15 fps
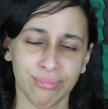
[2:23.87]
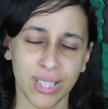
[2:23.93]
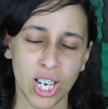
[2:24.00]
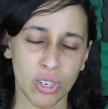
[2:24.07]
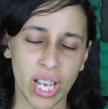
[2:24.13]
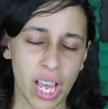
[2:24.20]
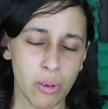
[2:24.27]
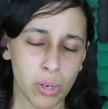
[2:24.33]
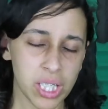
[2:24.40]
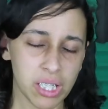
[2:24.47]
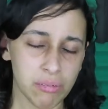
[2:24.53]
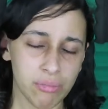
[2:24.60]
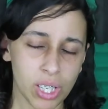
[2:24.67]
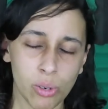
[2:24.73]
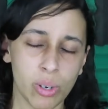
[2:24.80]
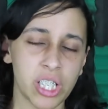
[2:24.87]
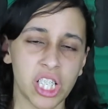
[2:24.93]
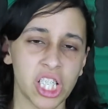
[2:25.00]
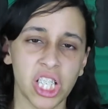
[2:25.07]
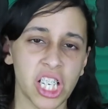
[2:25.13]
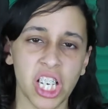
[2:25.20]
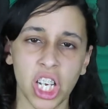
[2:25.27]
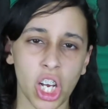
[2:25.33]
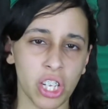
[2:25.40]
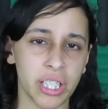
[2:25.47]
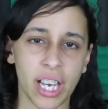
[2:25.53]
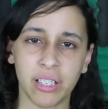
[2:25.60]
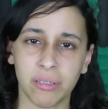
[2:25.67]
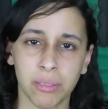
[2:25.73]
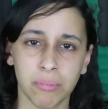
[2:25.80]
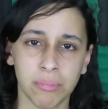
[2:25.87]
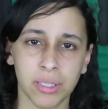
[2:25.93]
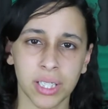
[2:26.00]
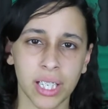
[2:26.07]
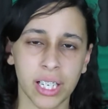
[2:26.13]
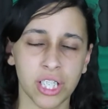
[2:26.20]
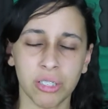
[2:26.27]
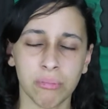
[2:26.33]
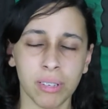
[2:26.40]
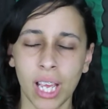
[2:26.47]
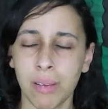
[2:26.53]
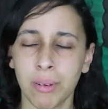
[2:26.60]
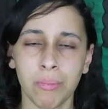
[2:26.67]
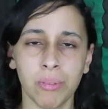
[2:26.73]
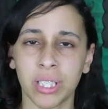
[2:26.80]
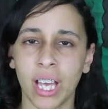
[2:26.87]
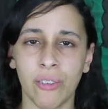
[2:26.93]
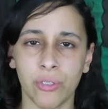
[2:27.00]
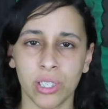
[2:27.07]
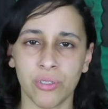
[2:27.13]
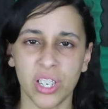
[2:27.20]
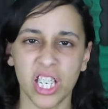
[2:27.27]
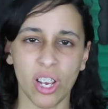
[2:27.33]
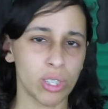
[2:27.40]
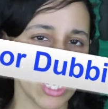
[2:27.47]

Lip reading: Okay, it wasn't originally called that. I just came up with that for the video.